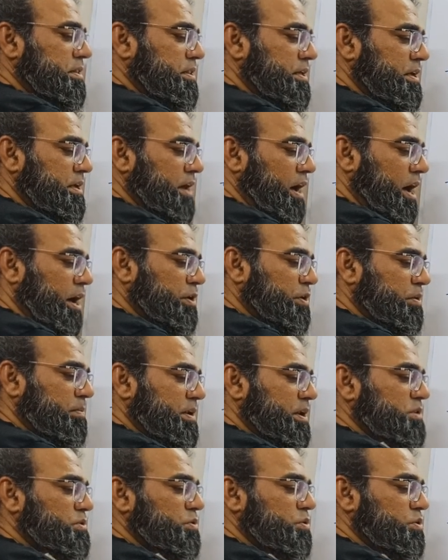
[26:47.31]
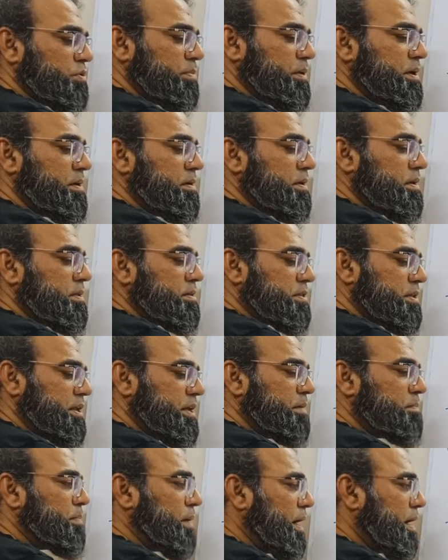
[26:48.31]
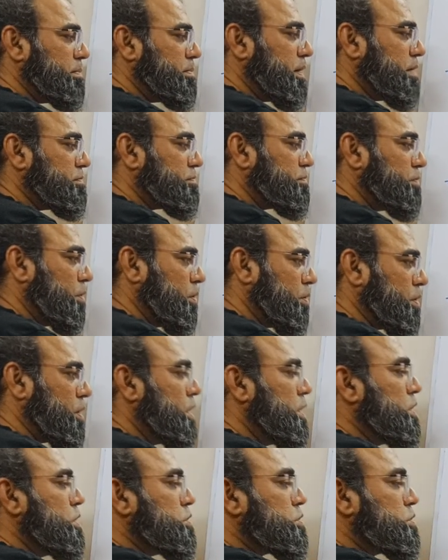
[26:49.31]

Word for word: the argument is going to be 3 pi by 4.